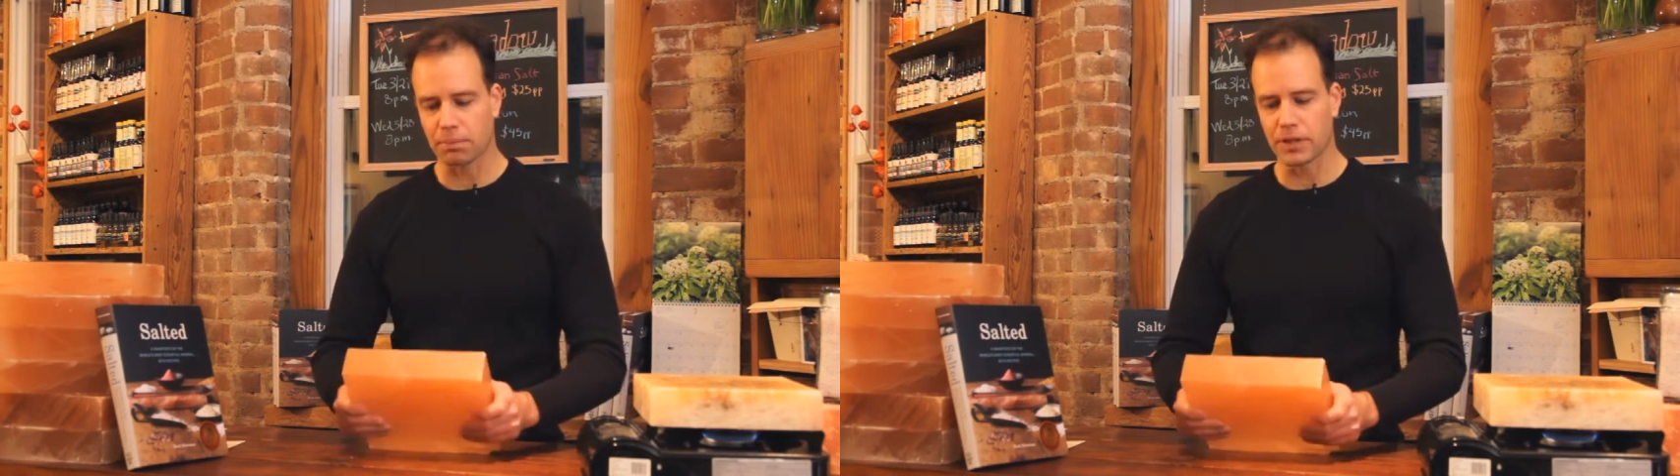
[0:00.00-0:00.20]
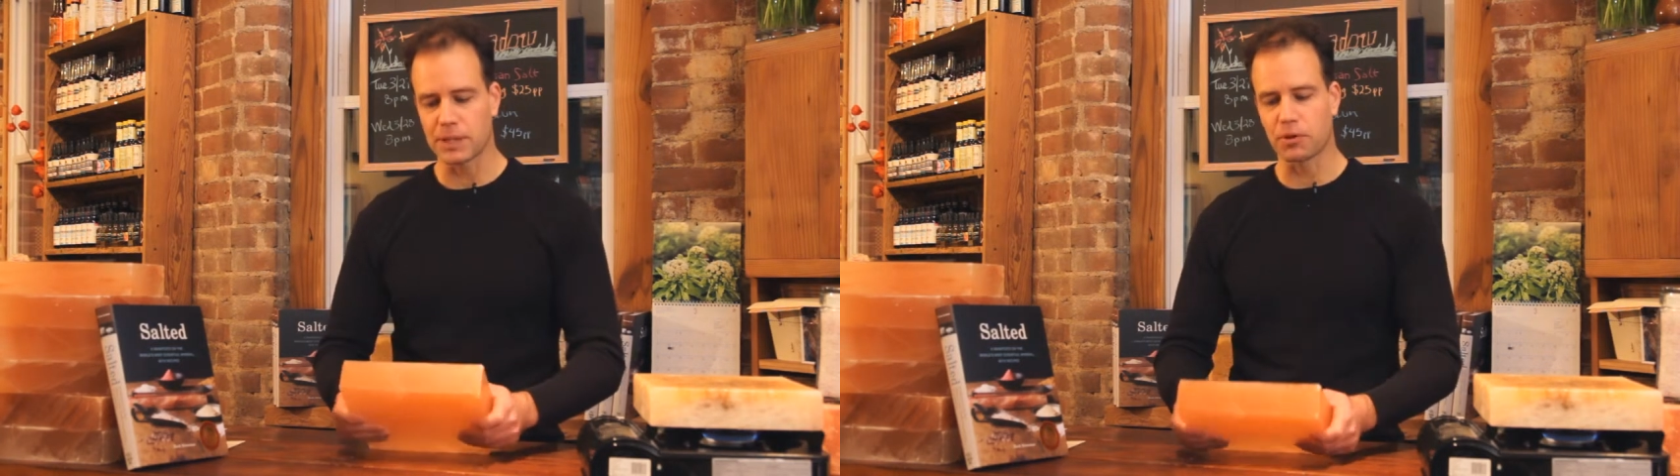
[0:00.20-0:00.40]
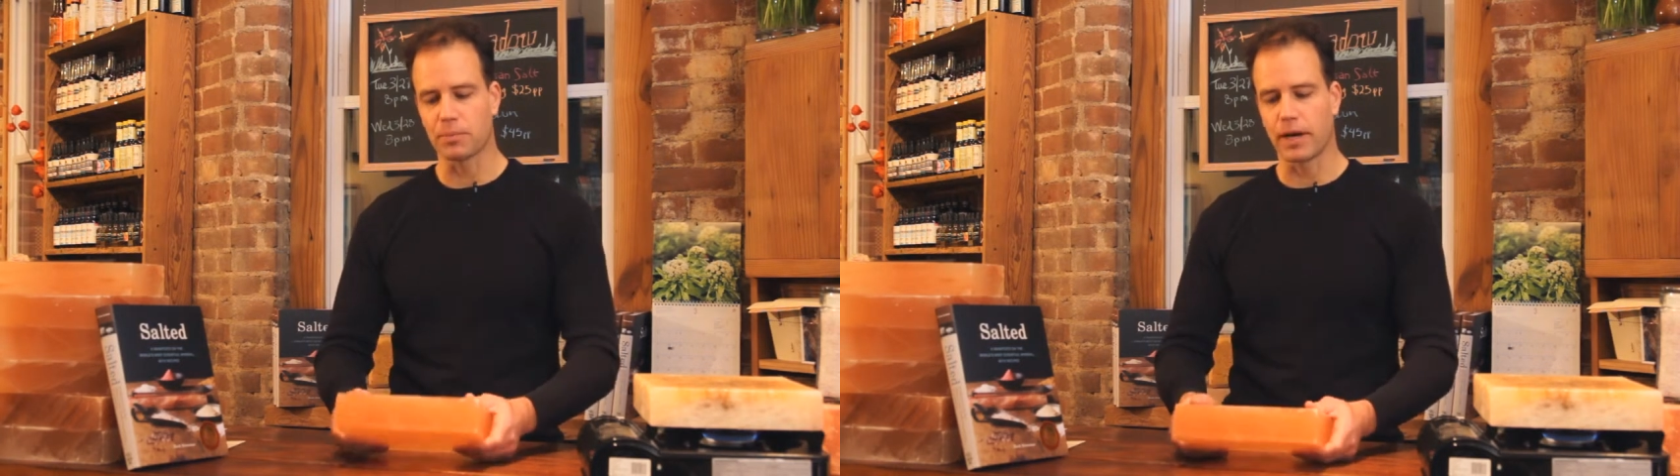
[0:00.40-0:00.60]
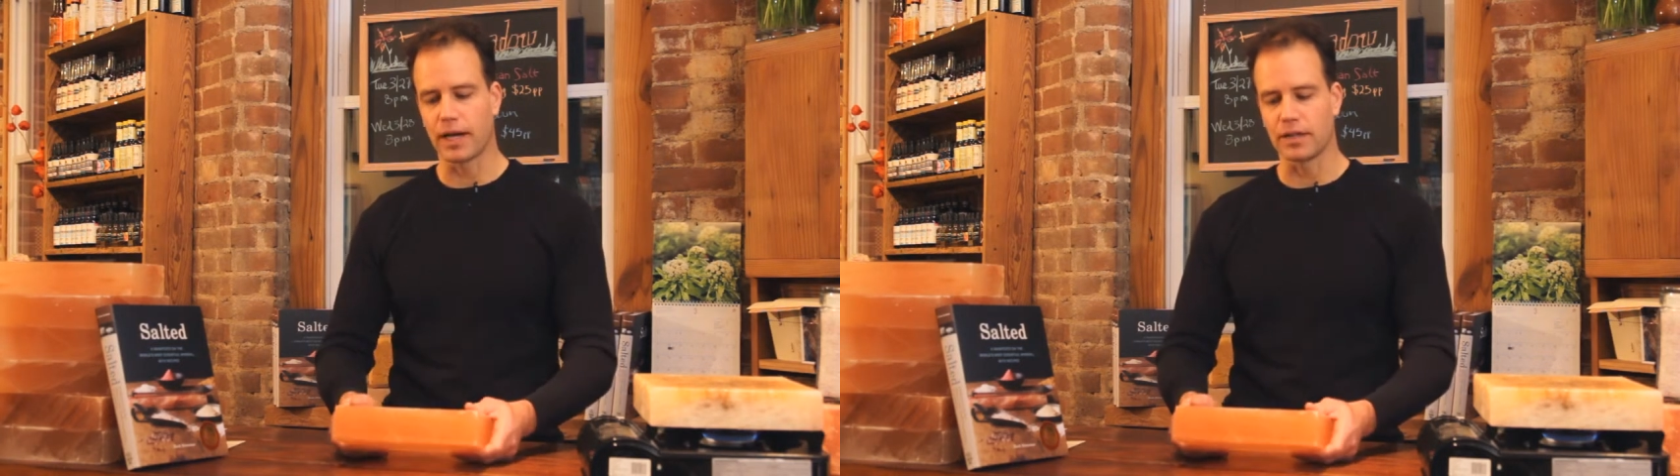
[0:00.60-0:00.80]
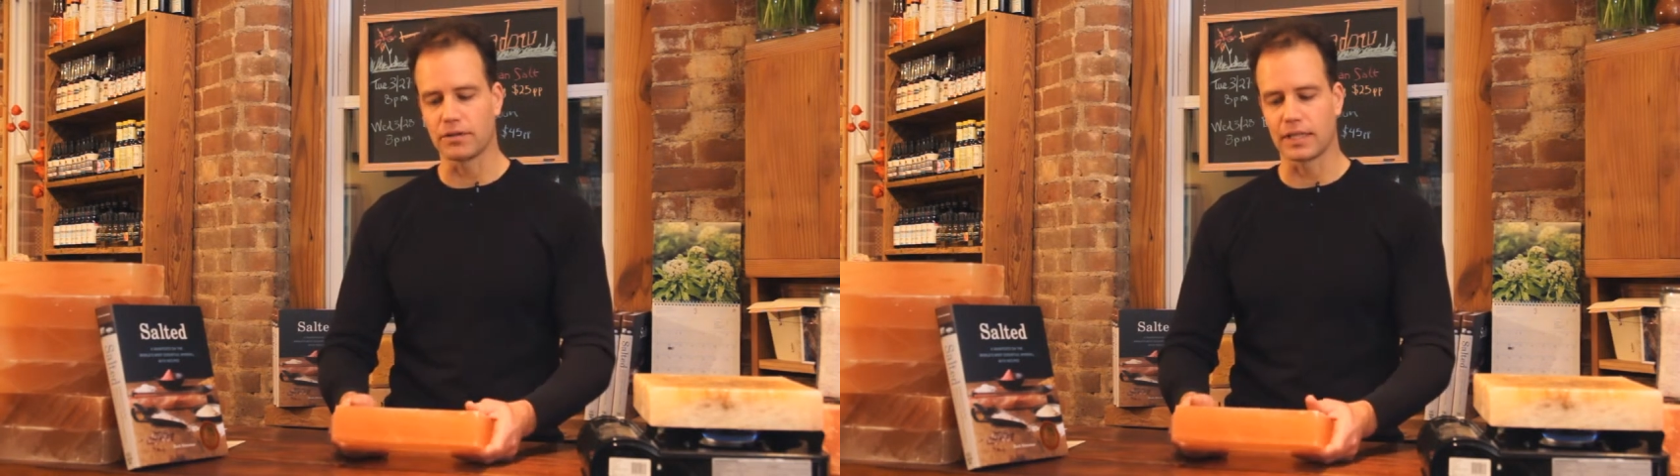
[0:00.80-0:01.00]
principles
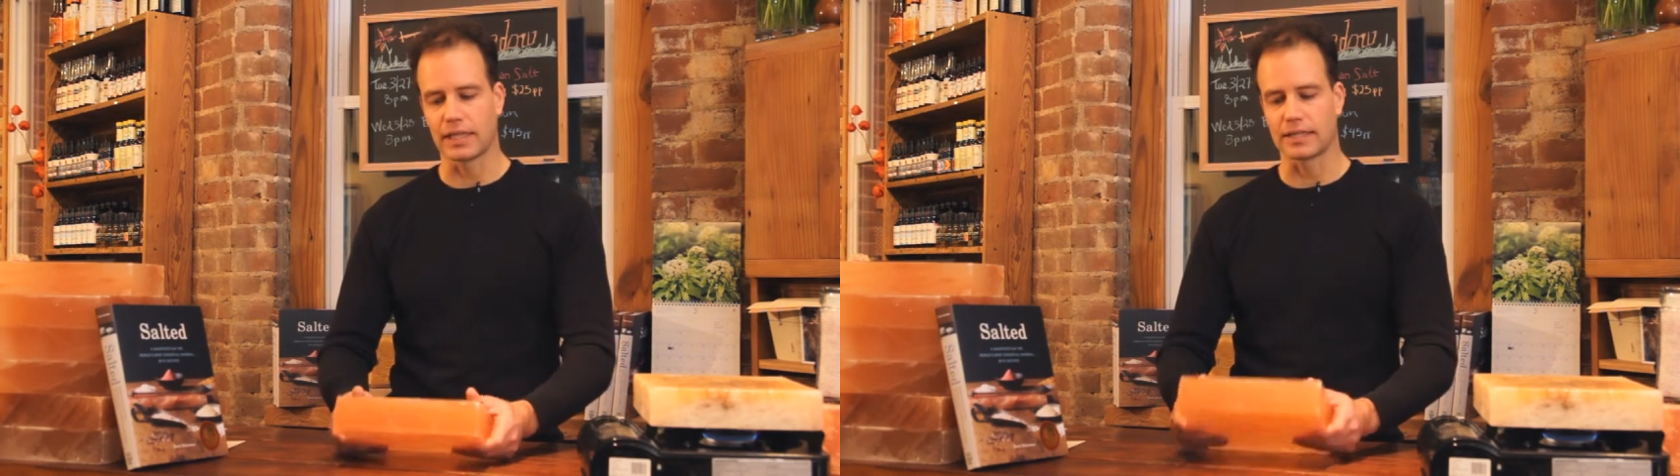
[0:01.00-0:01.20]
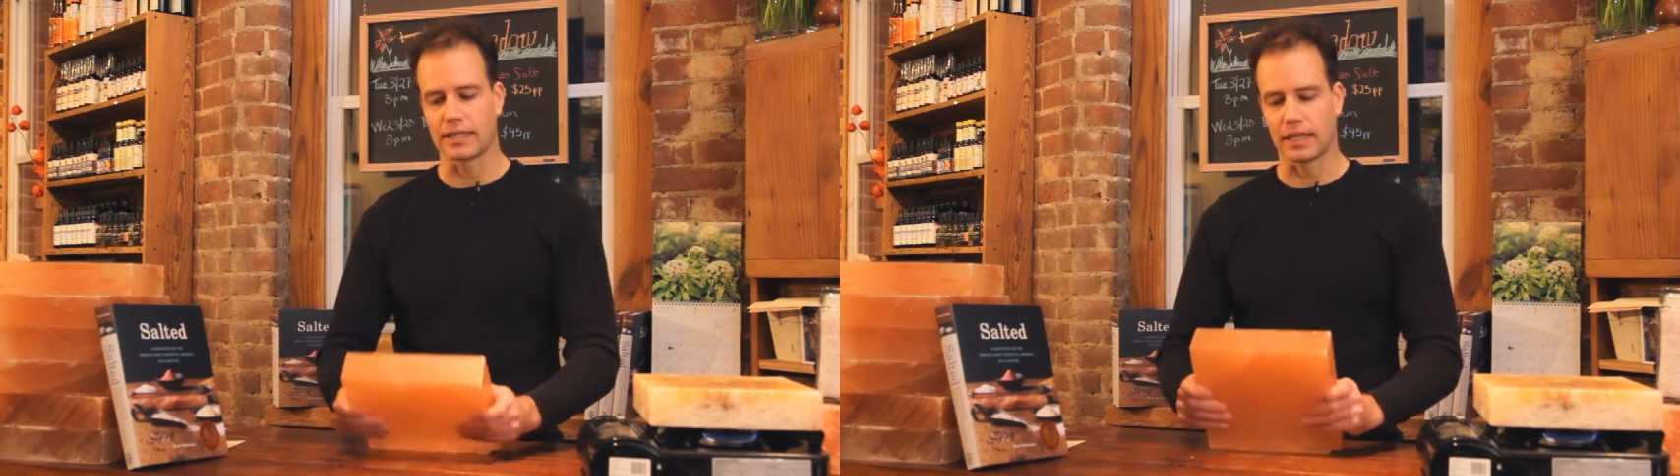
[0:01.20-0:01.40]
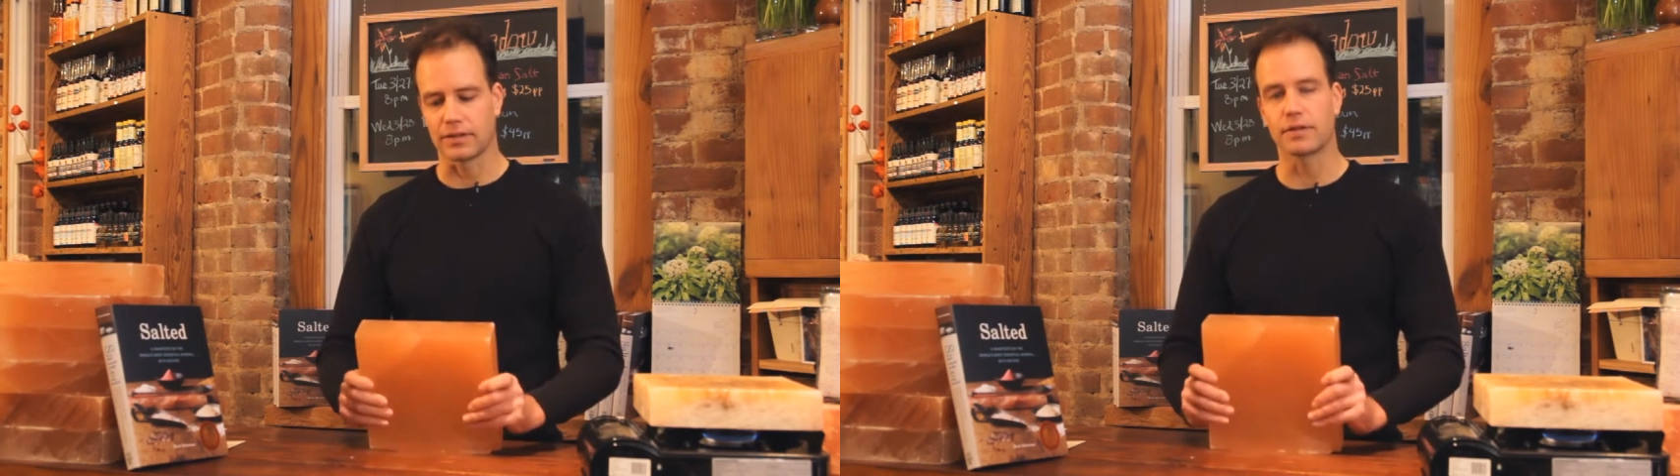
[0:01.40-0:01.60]
behind using these things.